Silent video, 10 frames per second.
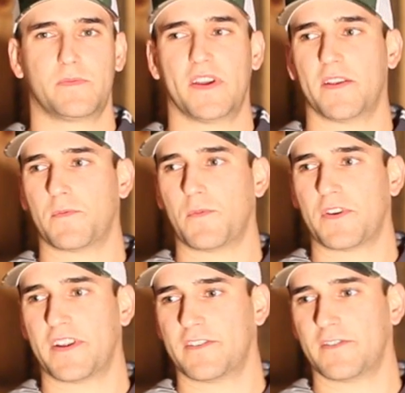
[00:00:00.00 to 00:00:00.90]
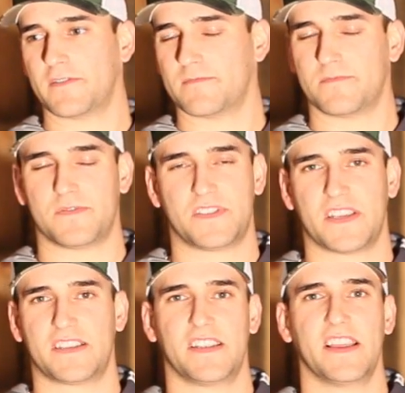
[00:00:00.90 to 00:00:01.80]
playing
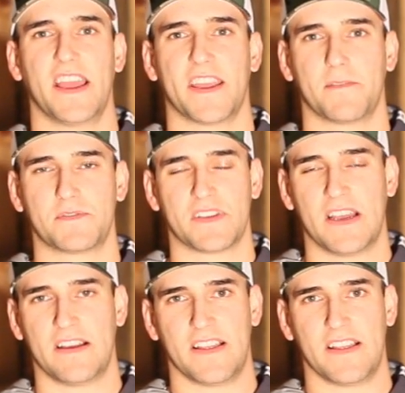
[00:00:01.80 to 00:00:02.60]
160 games.